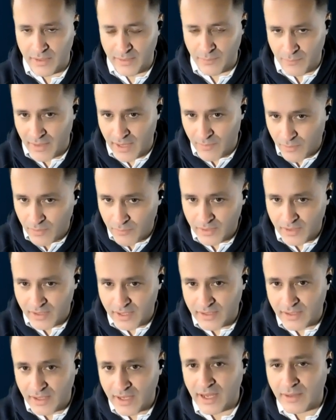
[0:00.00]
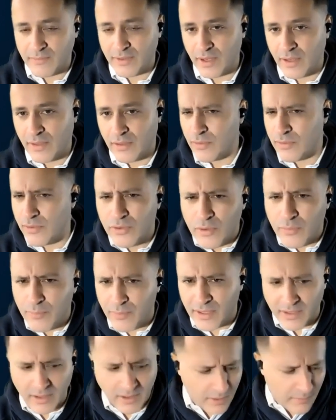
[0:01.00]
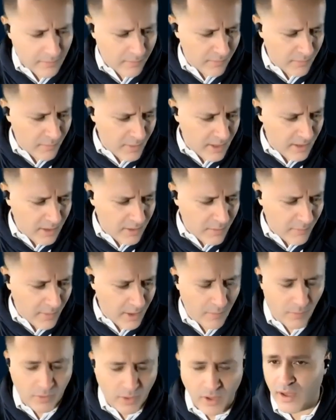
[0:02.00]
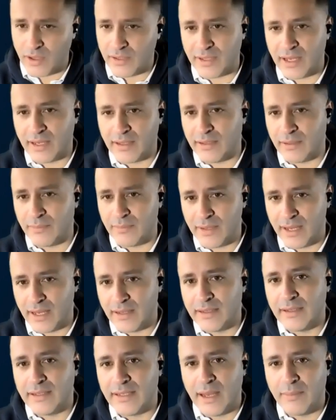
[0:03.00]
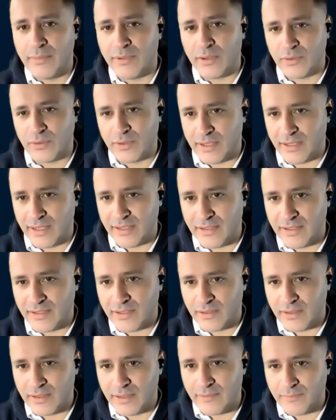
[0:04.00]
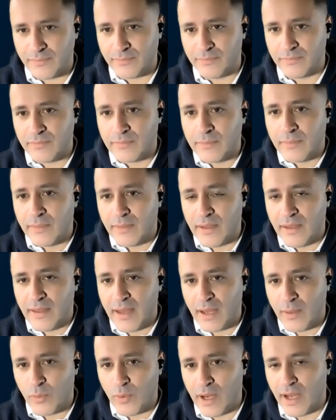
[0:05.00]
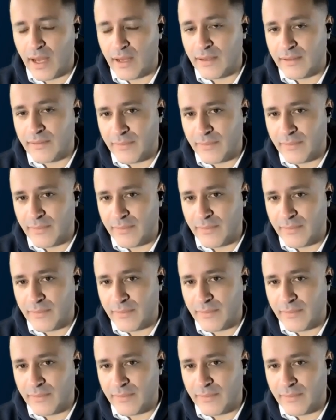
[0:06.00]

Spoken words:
The minimum you need to have are those 2 pieces of information to be able to contact them, as it's absolutely necessary. And why?